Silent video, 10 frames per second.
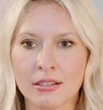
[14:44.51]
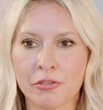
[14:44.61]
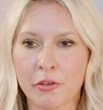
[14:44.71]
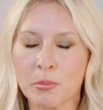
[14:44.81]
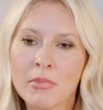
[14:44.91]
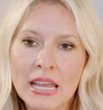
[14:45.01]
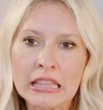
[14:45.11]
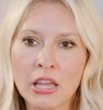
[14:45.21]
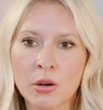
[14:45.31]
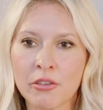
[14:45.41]
for me,
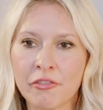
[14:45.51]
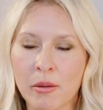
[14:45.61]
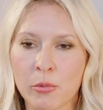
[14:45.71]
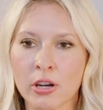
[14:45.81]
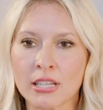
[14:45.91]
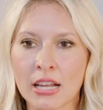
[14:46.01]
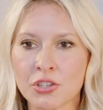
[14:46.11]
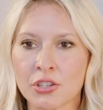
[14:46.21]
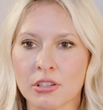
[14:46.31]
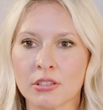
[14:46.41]
though, it felt more
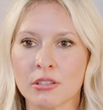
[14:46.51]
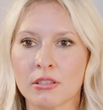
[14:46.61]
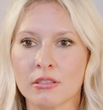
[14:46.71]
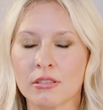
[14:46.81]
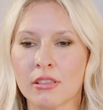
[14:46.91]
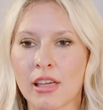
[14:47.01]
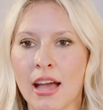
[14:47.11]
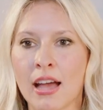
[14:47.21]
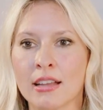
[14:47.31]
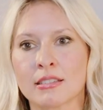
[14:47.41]
intentional
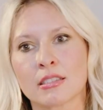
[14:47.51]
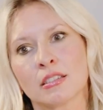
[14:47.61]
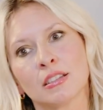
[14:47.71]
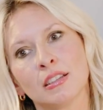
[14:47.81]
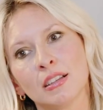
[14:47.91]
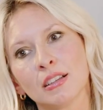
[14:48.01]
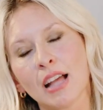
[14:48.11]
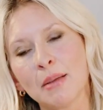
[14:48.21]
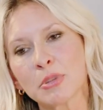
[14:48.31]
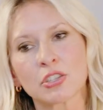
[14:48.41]
that
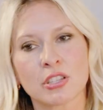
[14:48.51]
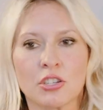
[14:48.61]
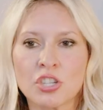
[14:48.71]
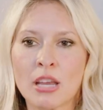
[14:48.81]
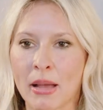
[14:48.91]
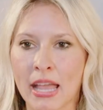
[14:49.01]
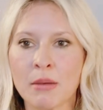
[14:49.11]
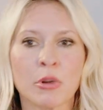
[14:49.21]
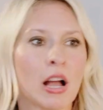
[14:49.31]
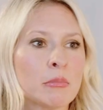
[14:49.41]
I'm not just going to shake my
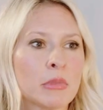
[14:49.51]
camera. I'm